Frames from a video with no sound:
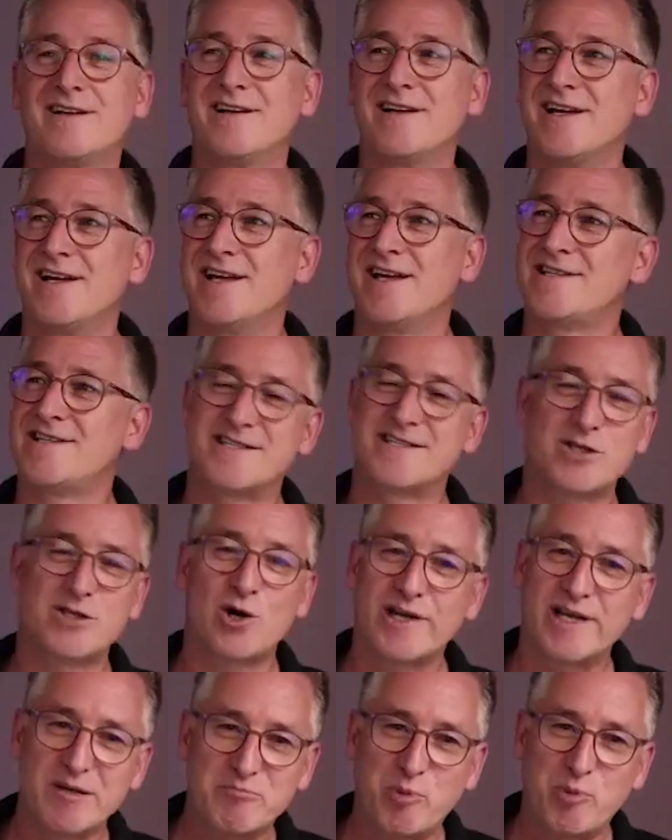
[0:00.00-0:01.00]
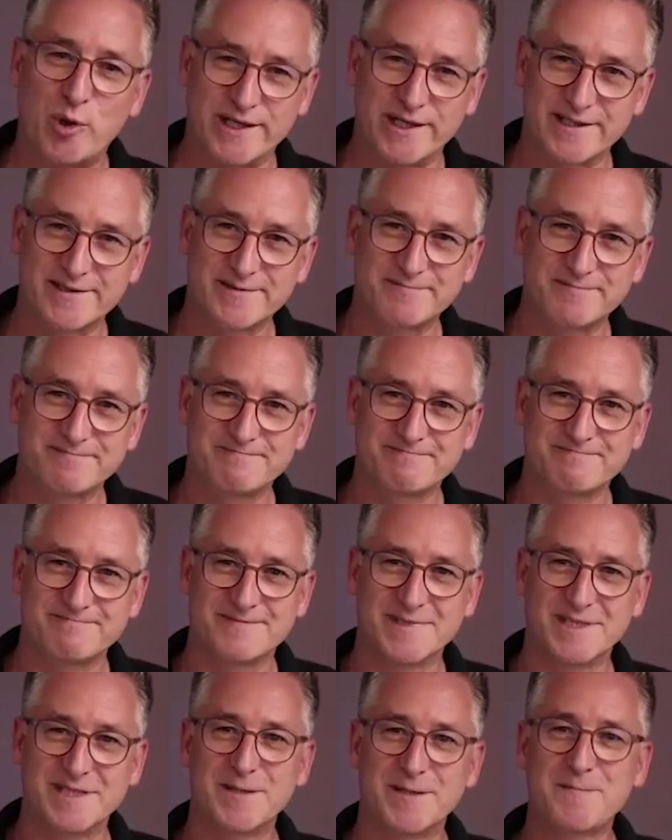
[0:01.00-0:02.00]
It's a talking point.
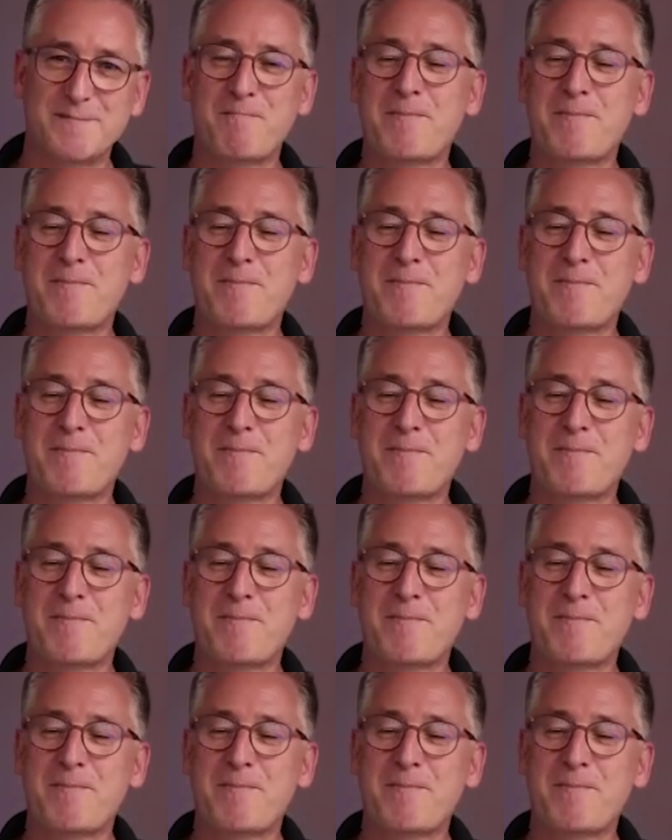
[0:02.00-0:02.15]
Yeah?